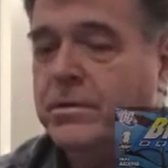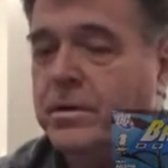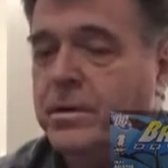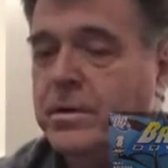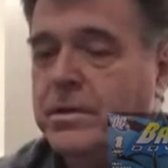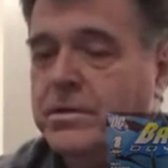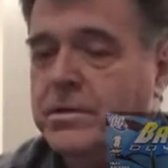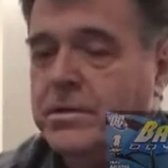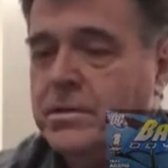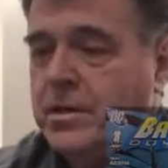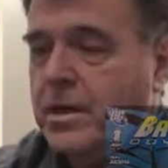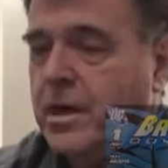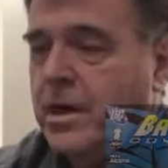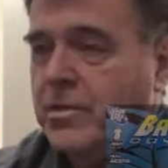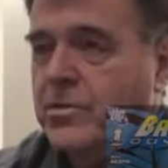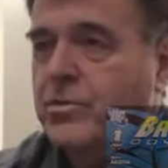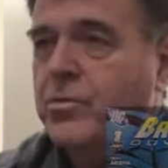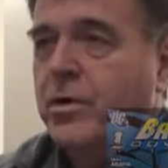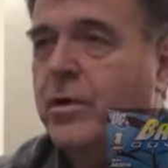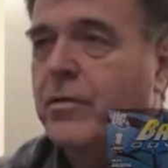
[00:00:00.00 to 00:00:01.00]
It's
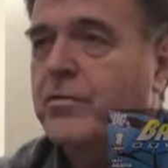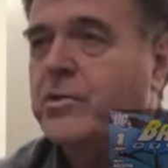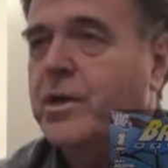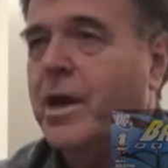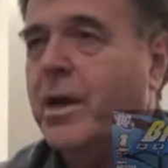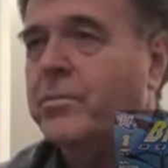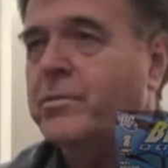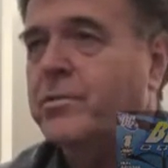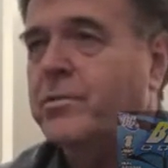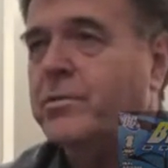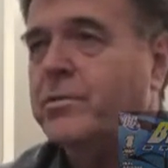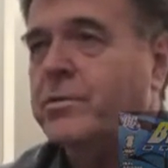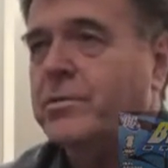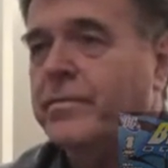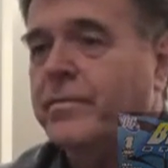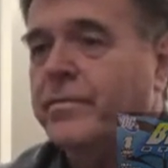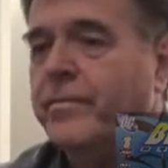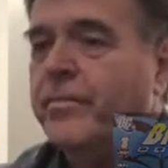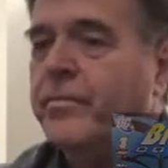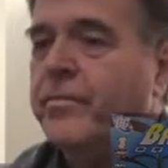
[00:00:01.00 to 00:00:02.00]
got 12
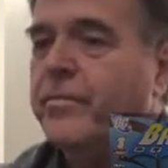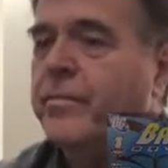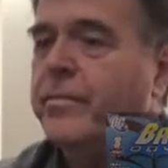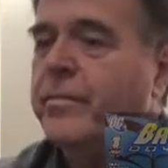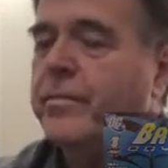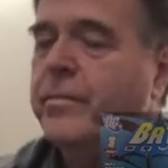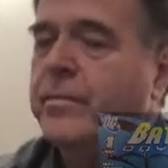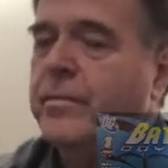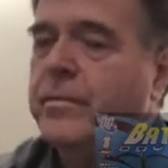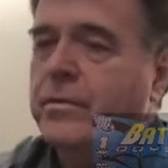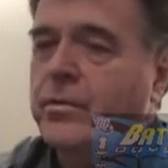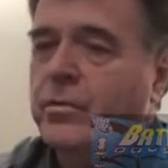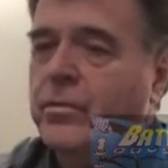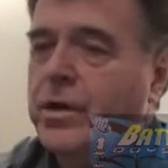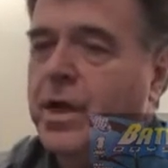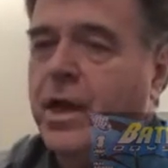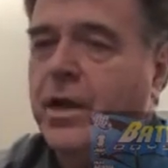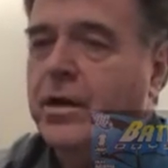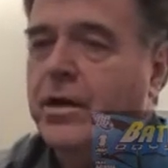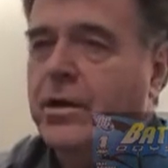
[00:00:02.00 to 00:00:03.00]
chapters. You're
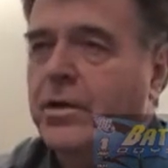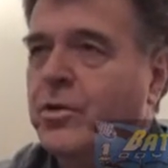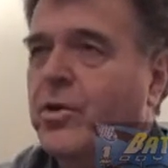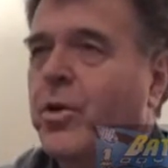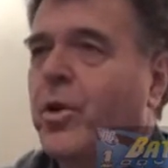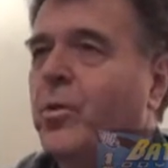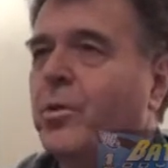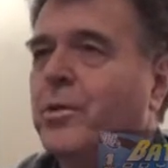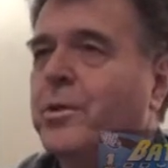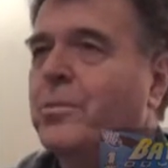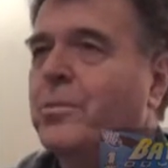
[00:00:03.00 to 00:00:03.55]
not going to know